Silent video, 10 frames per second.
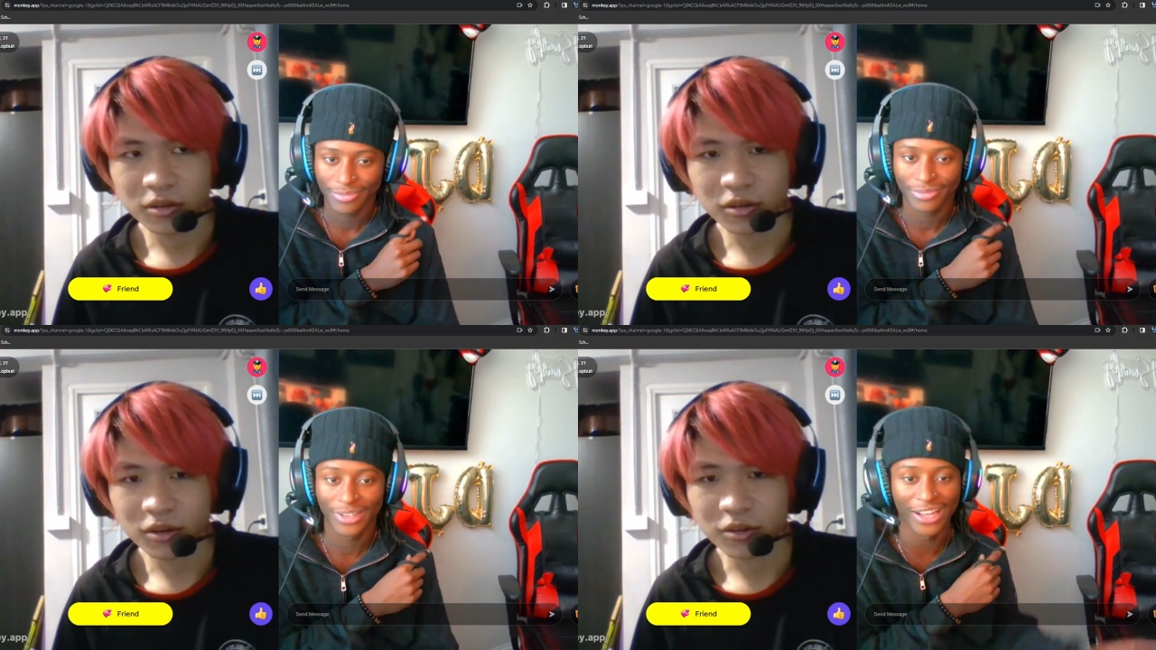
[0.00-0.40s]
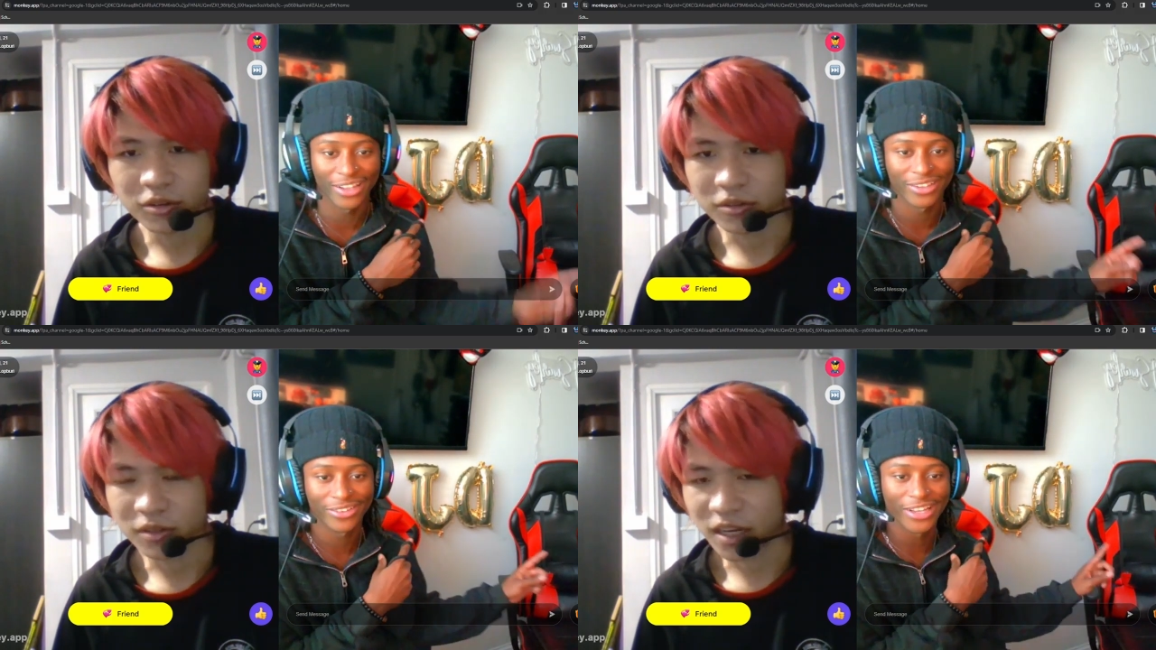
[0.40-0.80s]
Speaker 1: Oh, like,
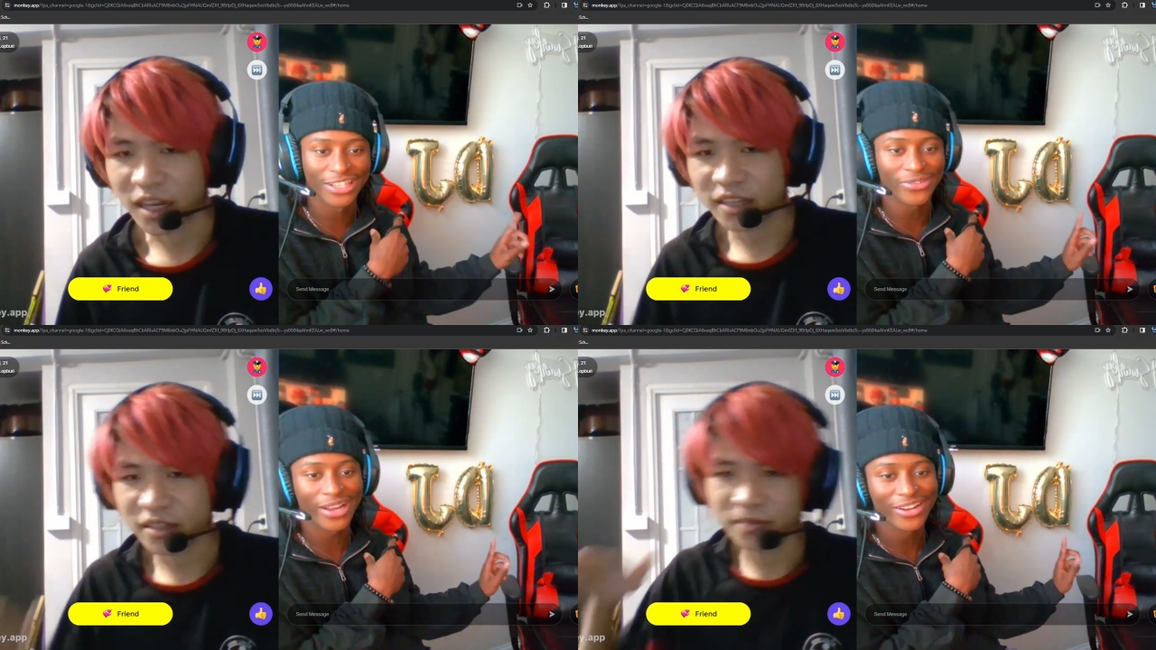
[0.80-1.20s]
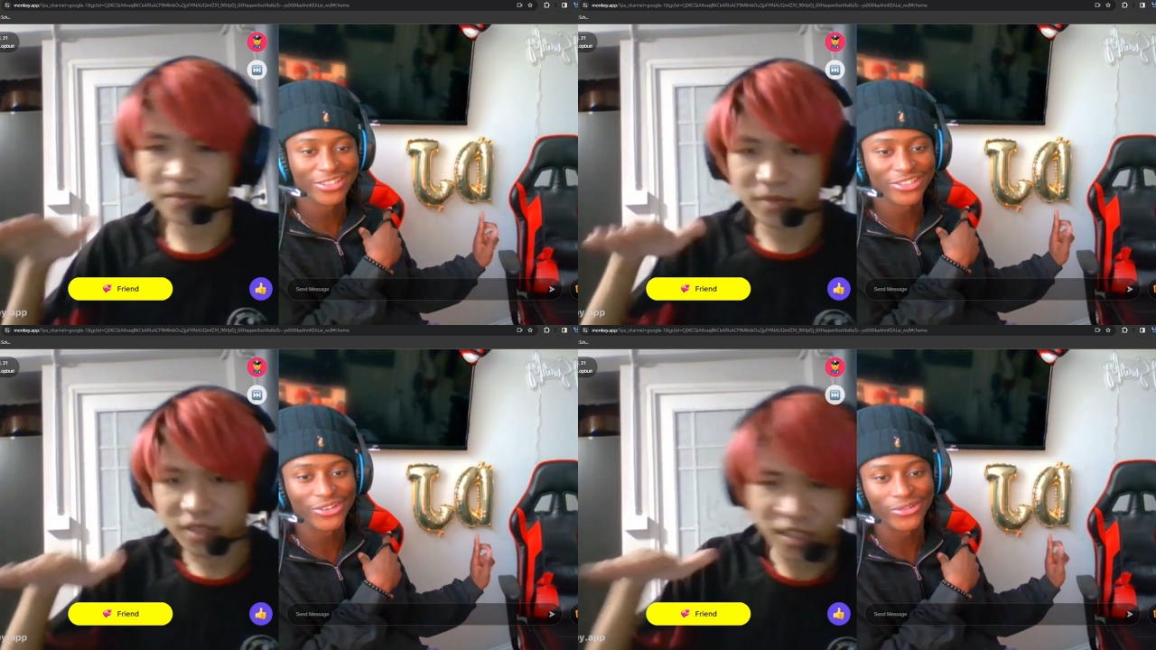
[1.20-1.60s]
oh, it's like right a, here
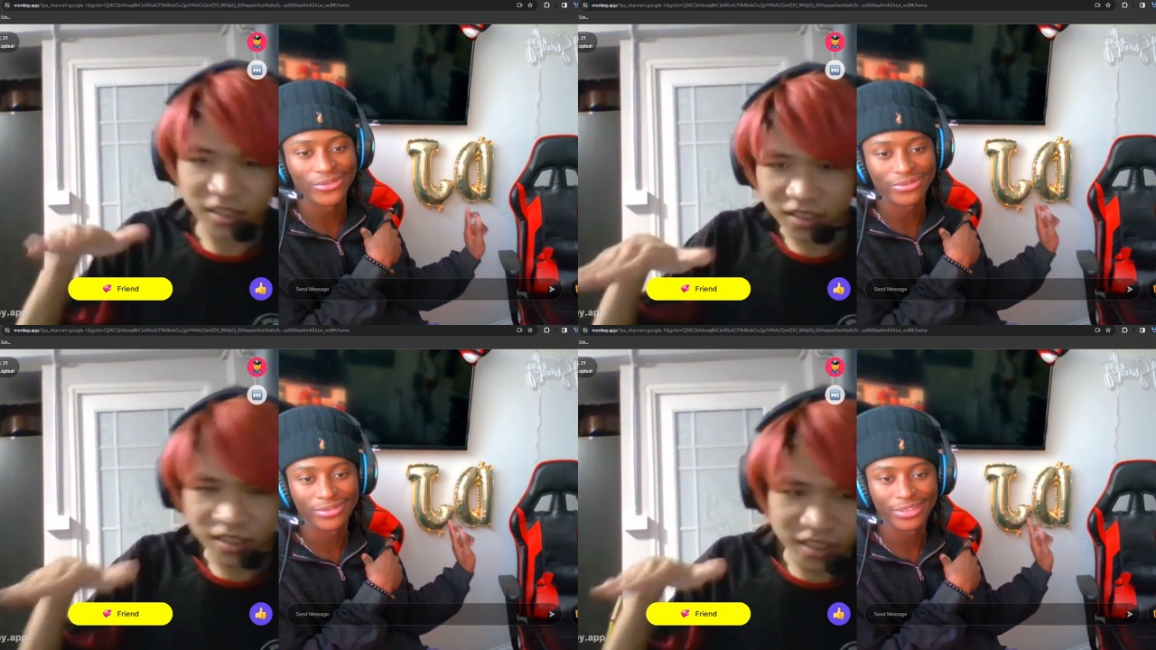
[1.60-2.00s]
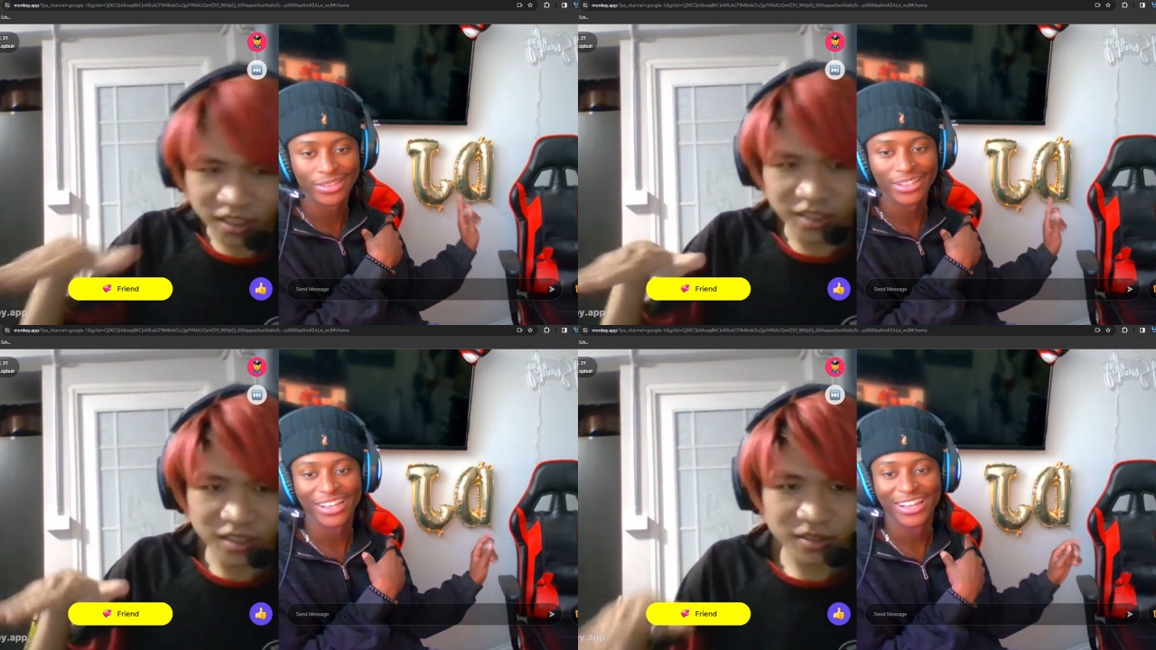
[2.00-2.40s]
too.
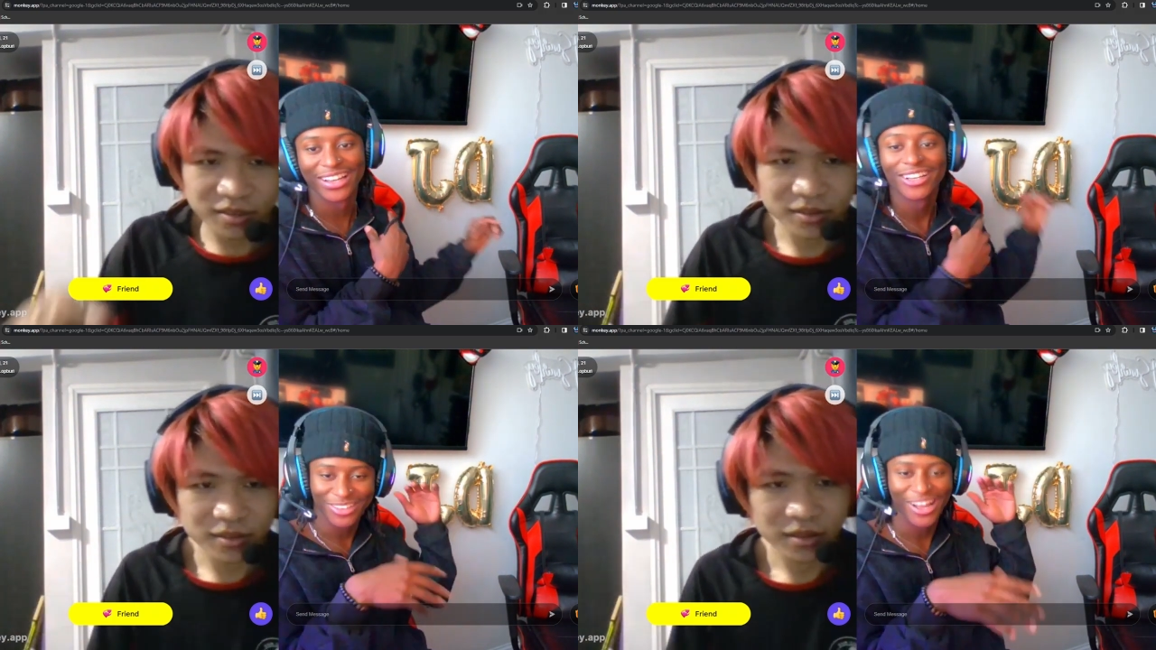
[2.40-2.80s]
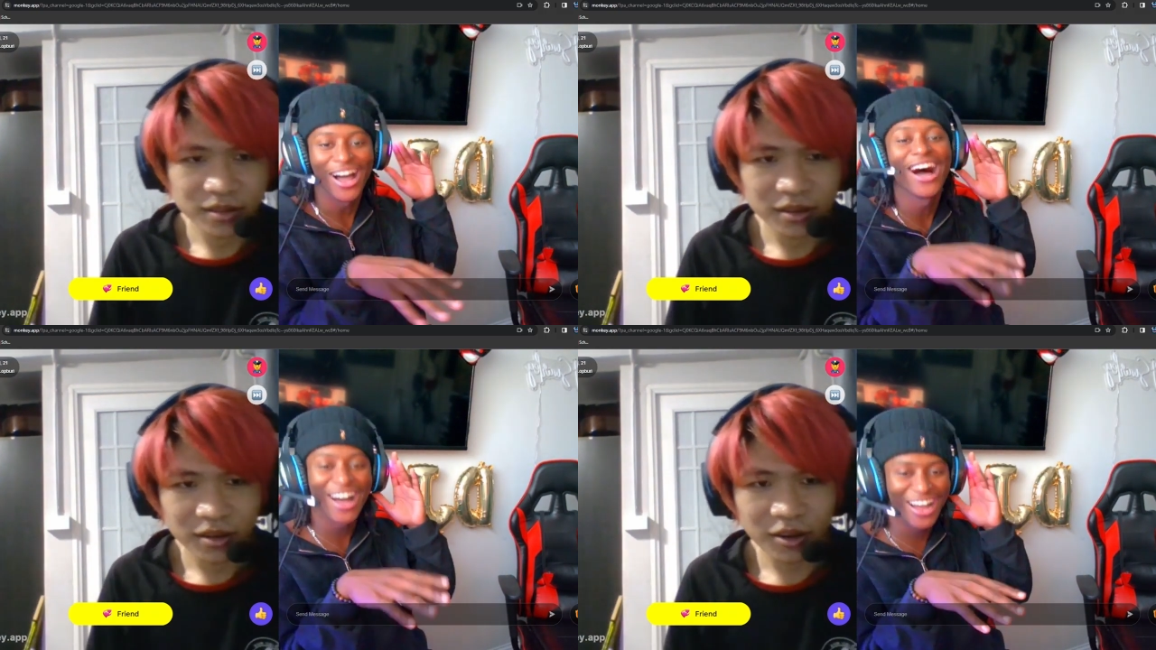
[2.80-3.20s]

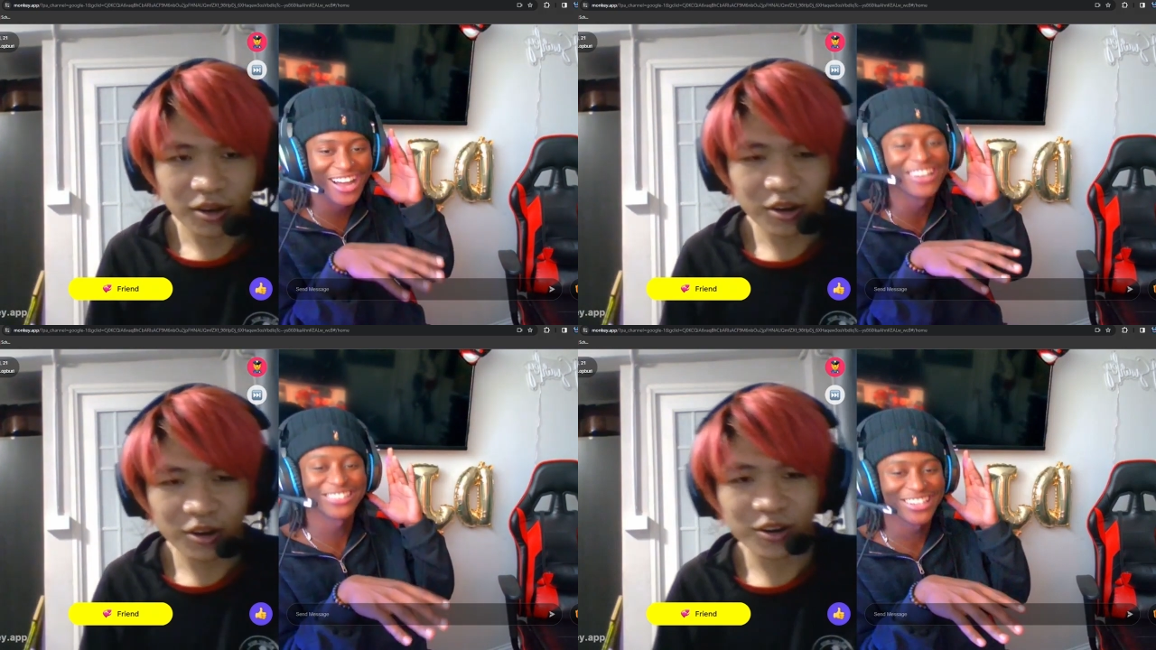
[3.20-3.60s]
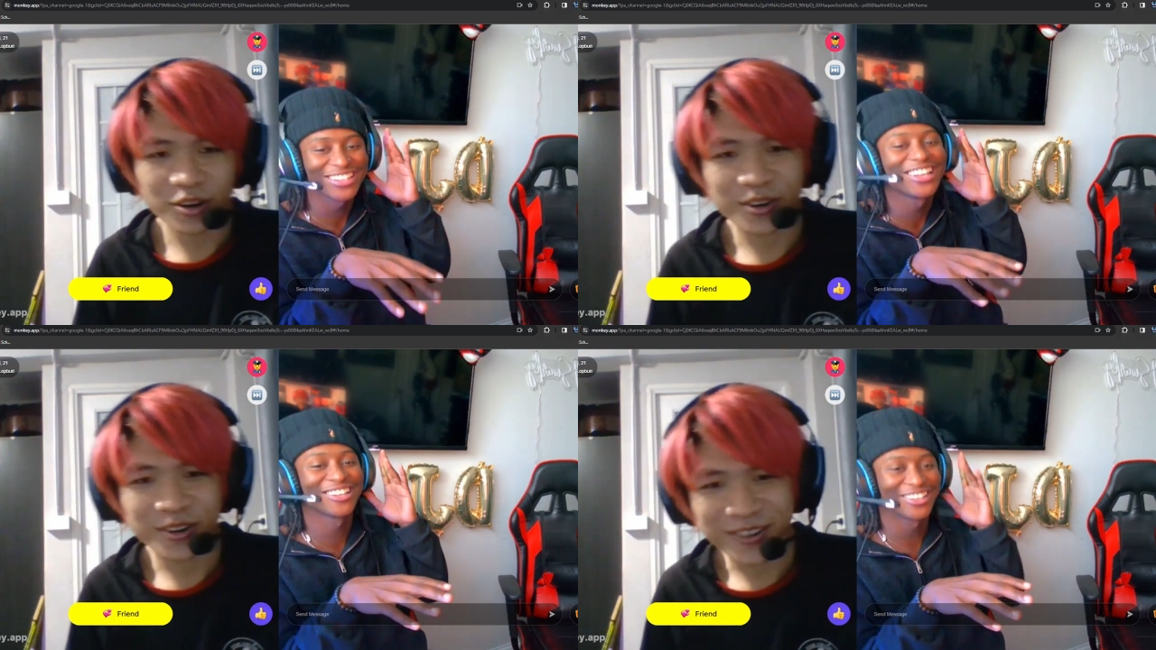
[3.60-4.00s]
Ah, you know what I'm
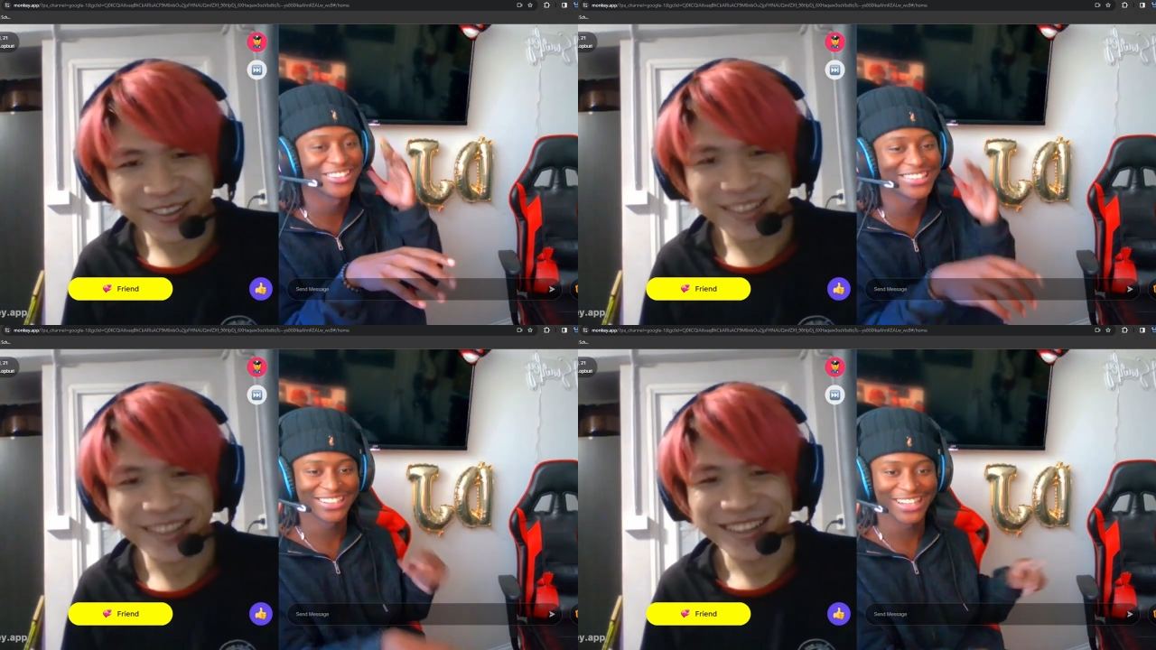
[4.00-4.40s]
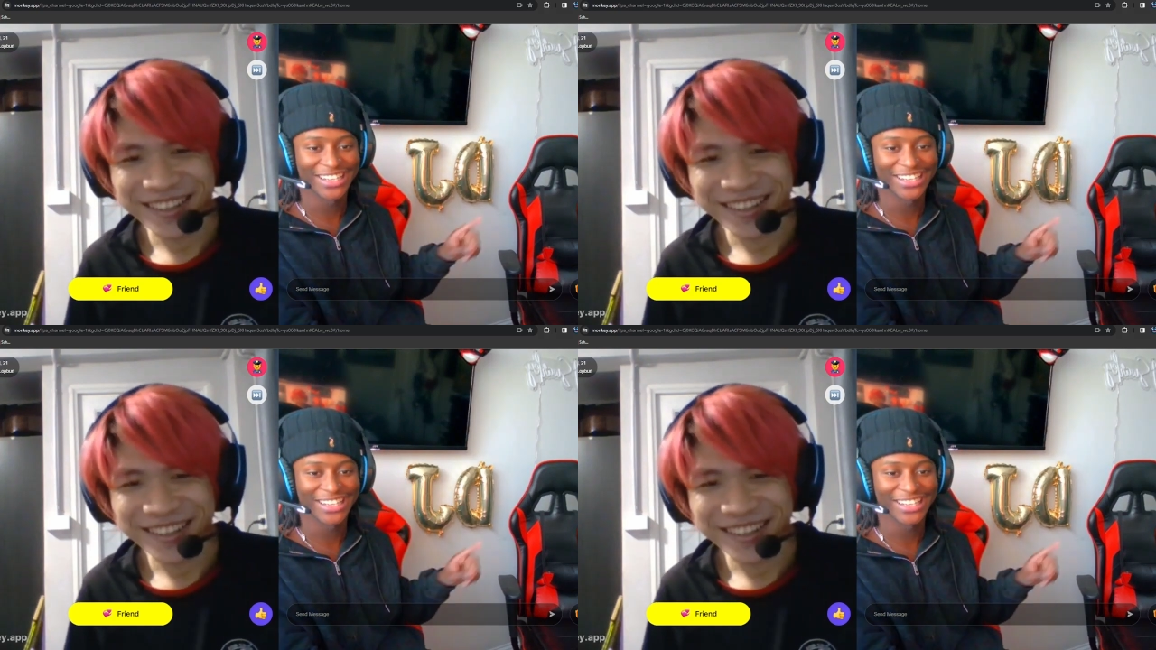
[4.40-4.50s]
saying? Like, you know what I'm oh.